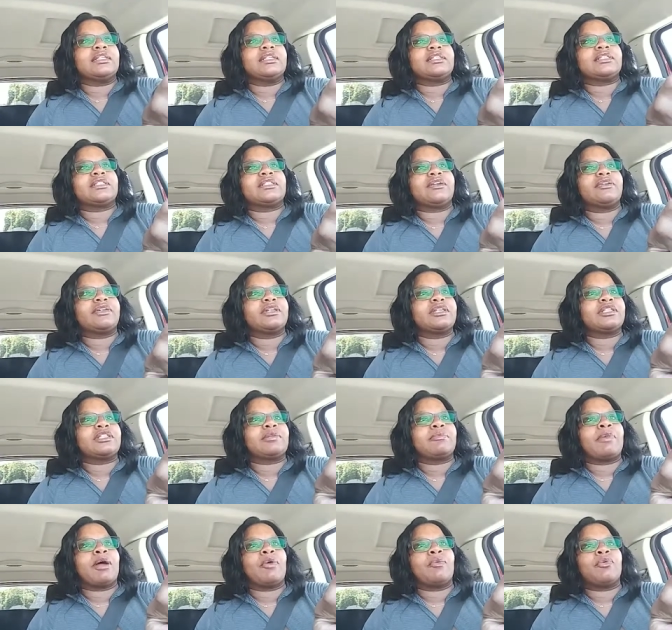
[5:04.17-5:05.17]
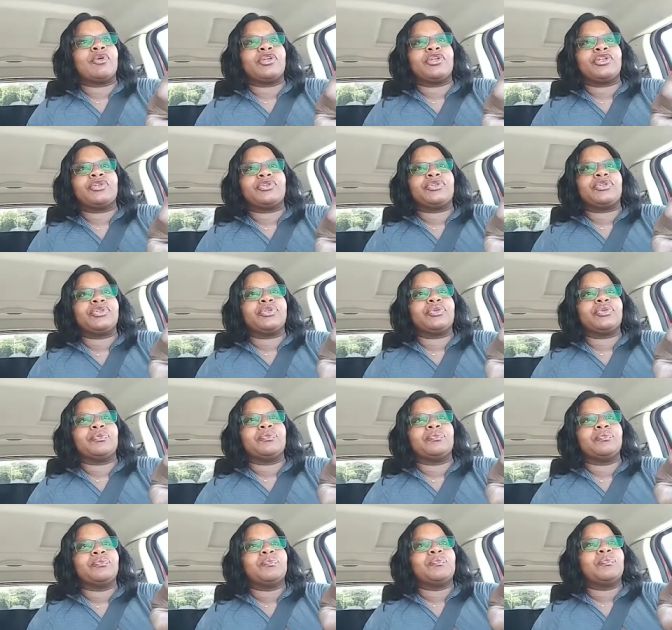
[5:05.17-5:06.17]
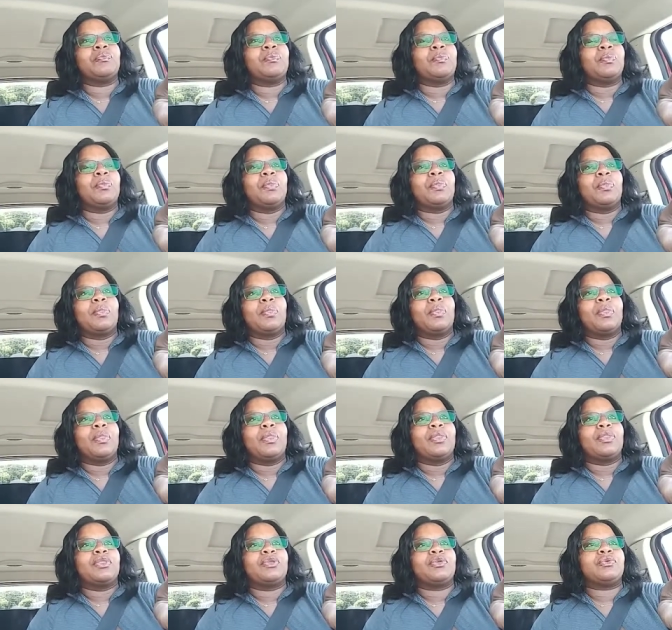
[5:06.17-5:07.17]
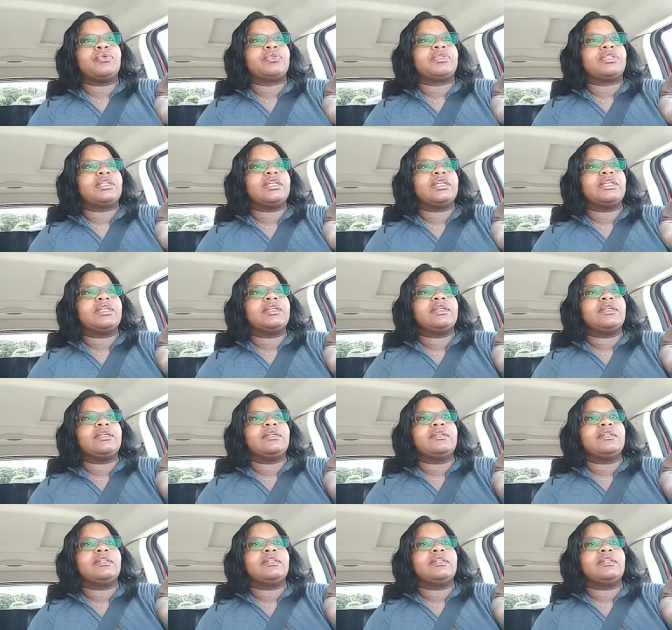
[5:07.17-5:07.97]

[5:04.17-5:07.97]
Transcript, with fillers: serious about what you do, you see